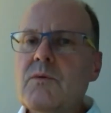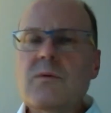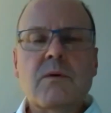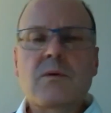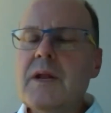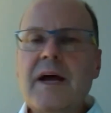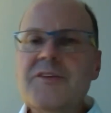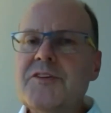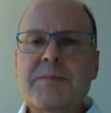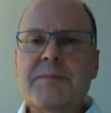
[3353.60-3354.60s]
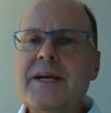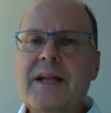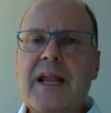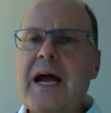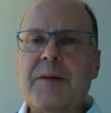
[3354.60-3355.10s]
will I simply
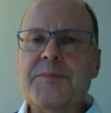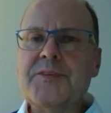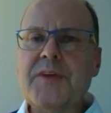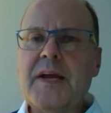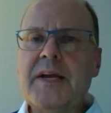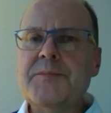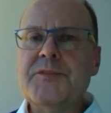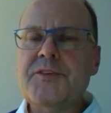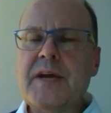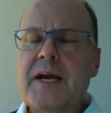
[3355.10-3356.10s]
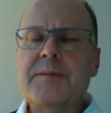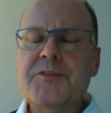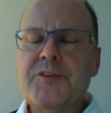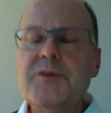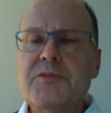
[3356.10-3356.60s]
collapse? I am
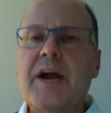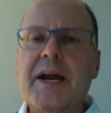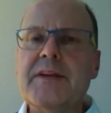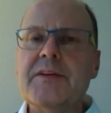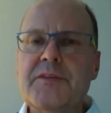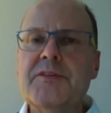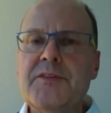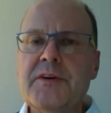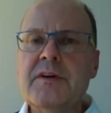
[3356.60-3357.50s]
too frightened